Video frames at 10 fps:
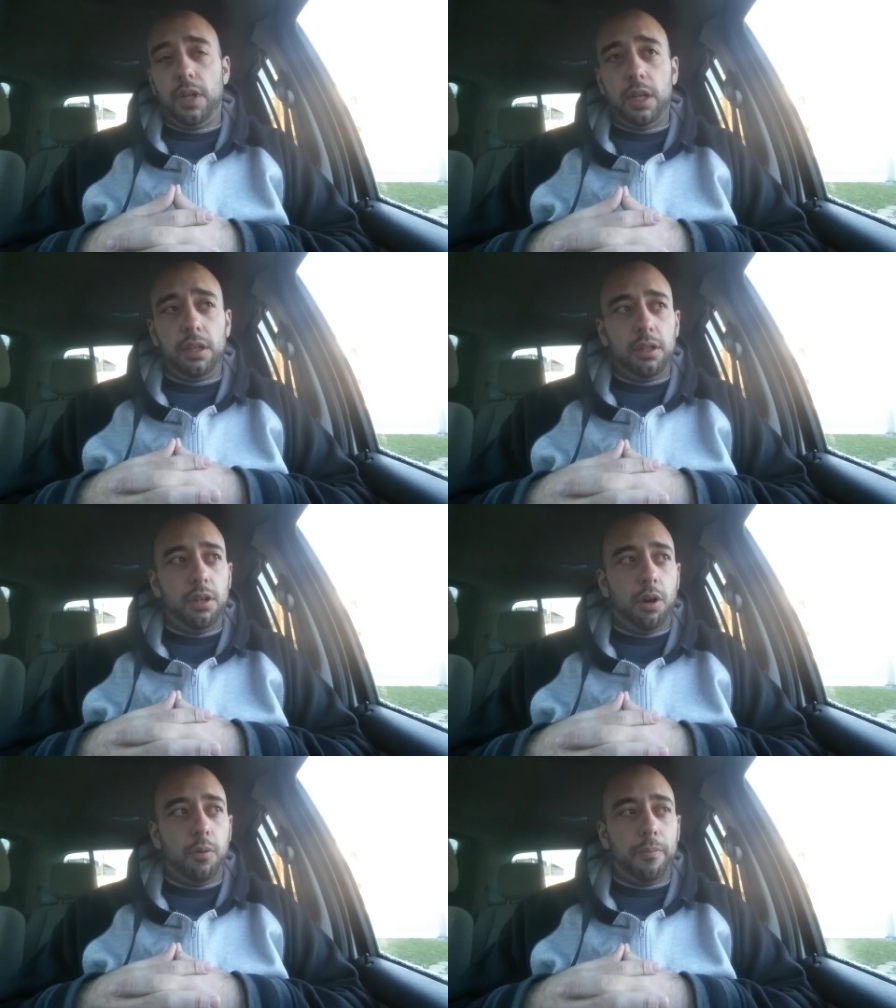And,
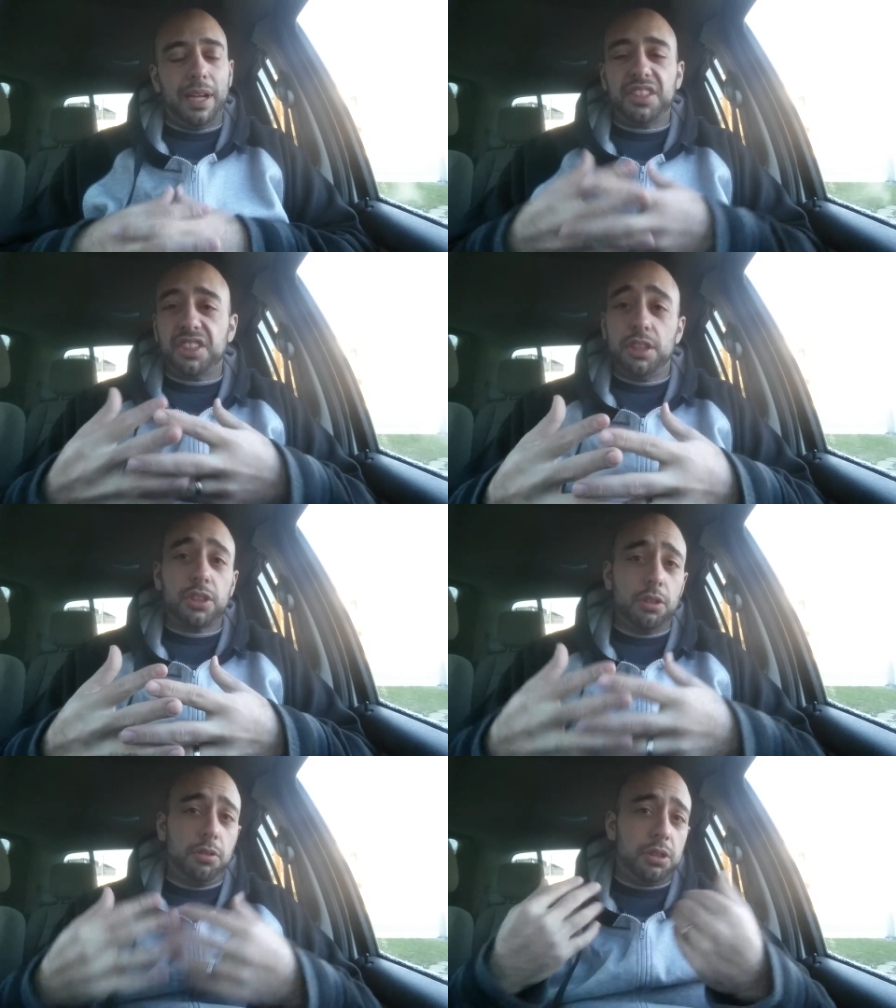you know, my
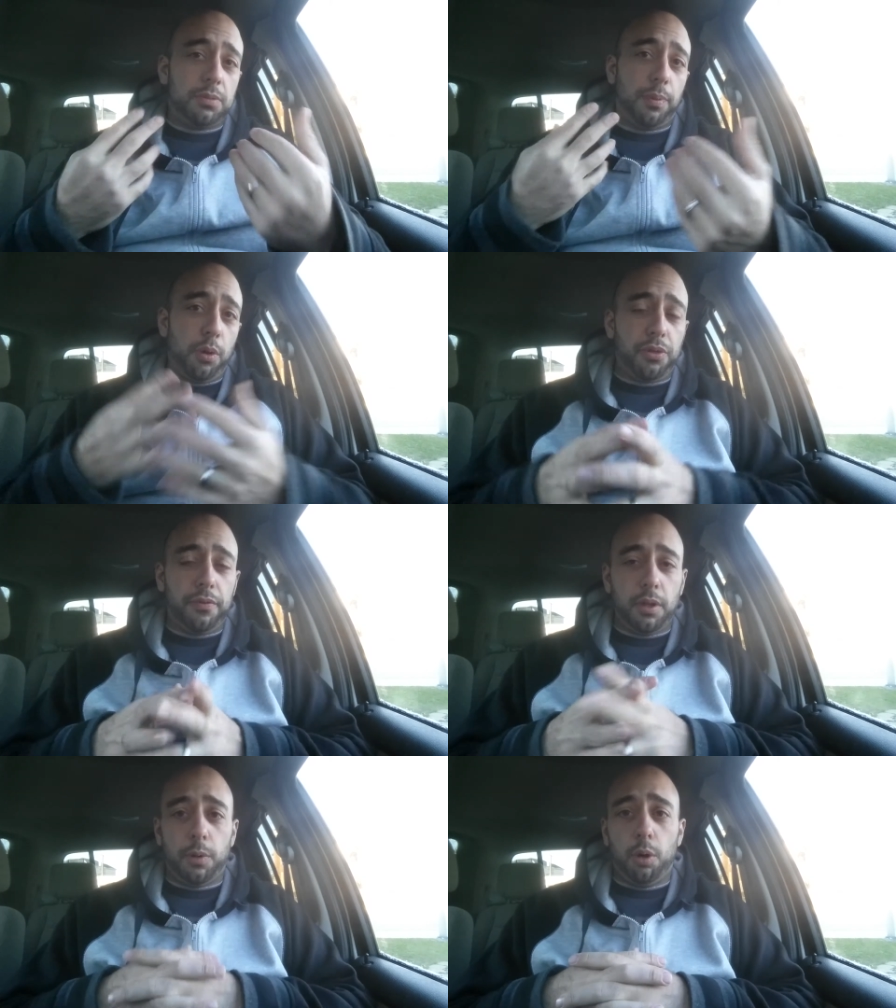sisters, both
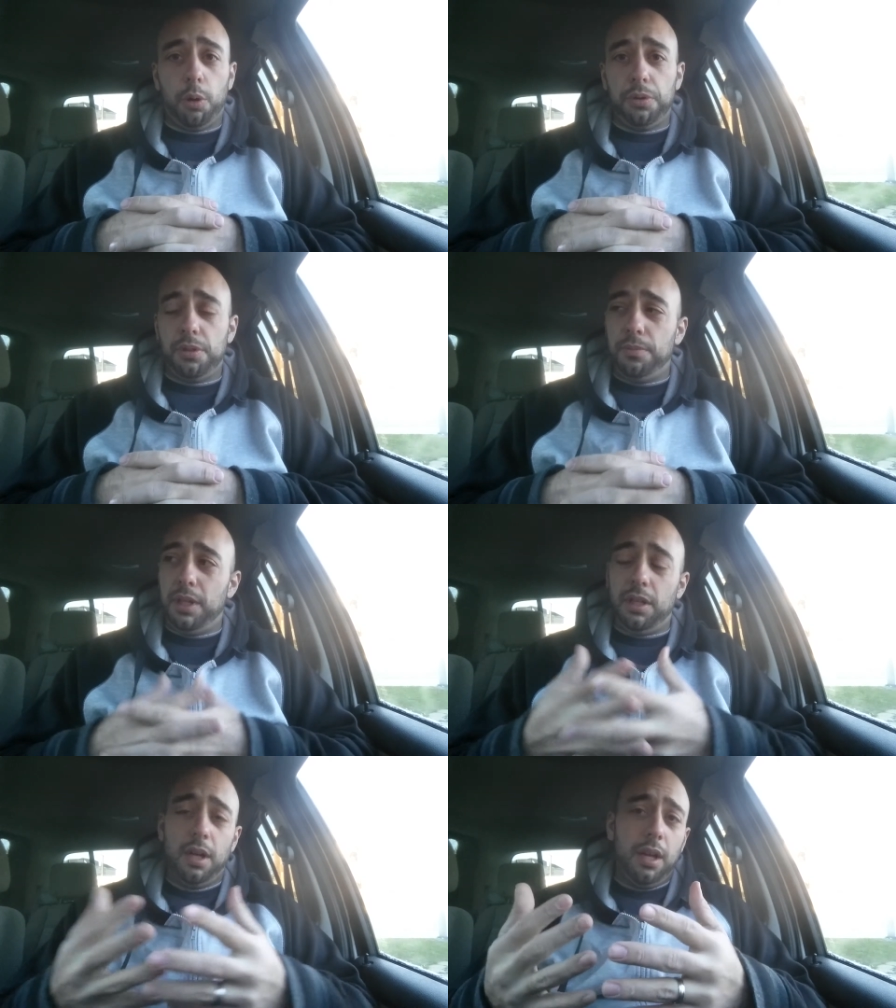of them are older than
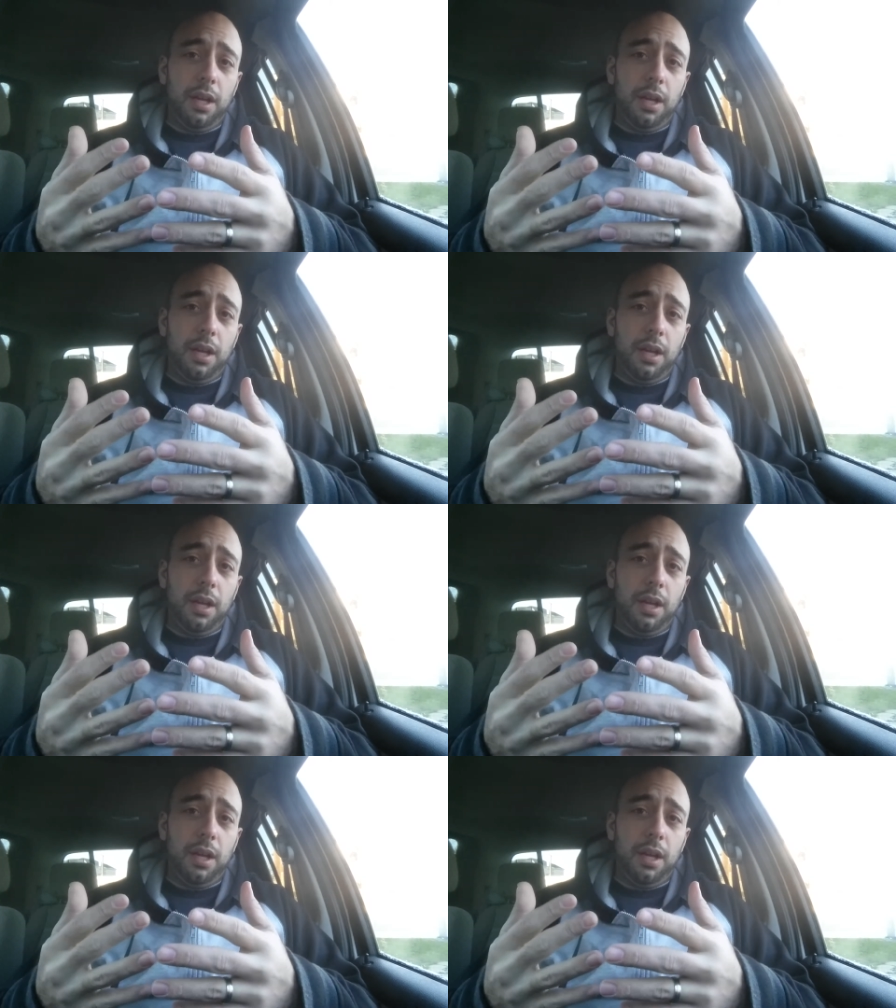me